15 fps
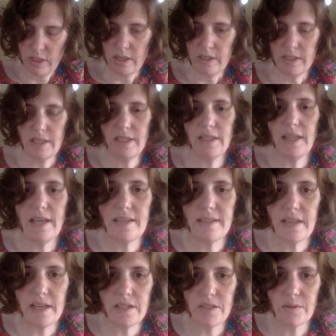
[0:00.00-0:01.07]
Didn't they
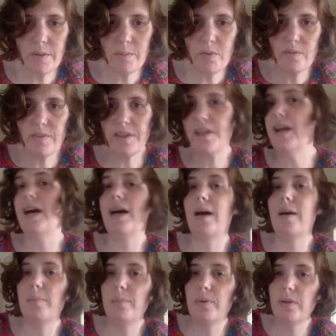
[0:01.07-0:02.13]
say to remove the
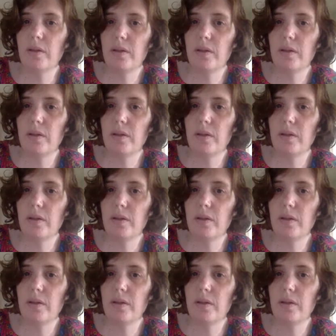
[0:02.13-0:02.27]
cap?